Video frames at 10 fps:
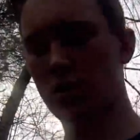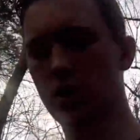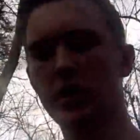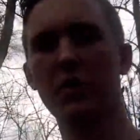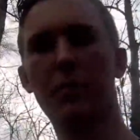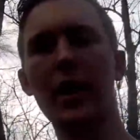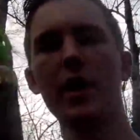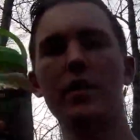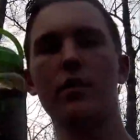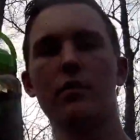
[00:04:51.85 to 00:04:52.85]

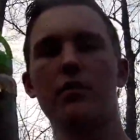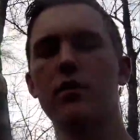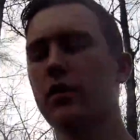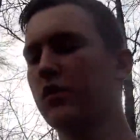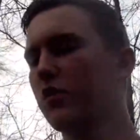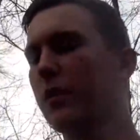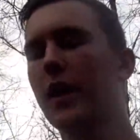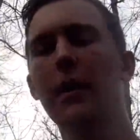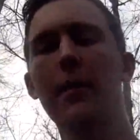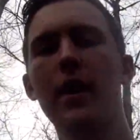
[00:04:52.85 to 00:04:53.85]
This is the
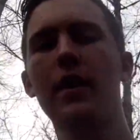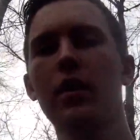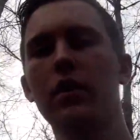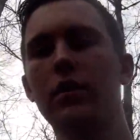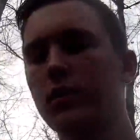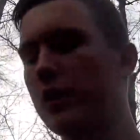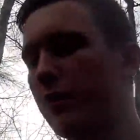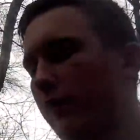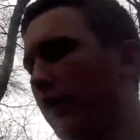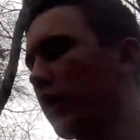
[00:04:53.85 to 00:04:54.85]
bait I made in a
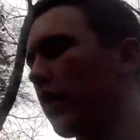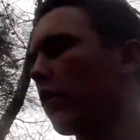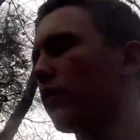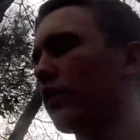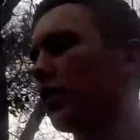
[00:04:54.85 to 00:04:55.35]
different video.